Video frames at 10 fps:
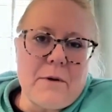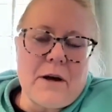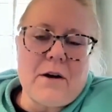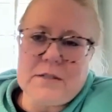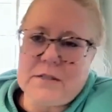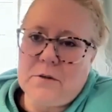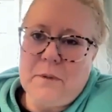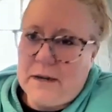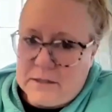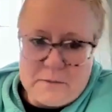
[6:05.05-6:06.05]
but also
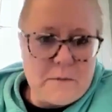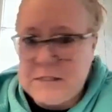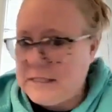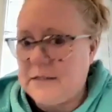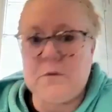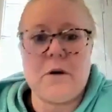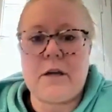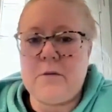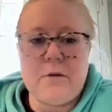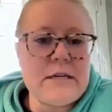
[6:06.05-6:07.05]
my husband was still
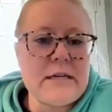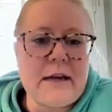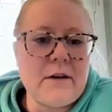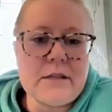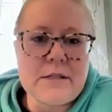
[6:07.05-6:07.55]
working retail,